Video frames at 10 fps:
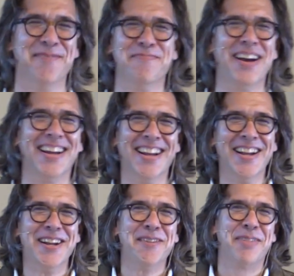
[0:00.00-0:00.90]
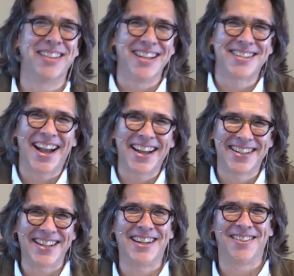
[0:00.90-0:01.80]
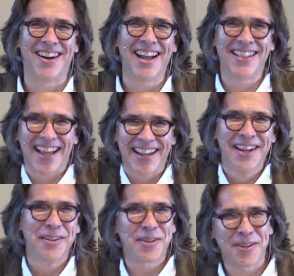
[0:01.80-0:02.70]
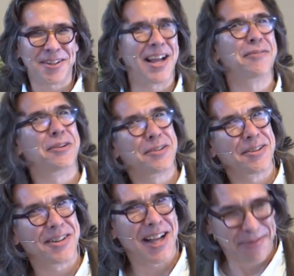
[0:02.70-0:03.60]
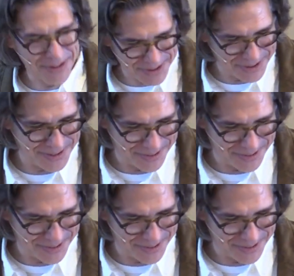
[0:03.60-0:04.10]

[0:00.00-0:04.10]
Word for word: but but this idea, right? Like turtle after turtle after turtle,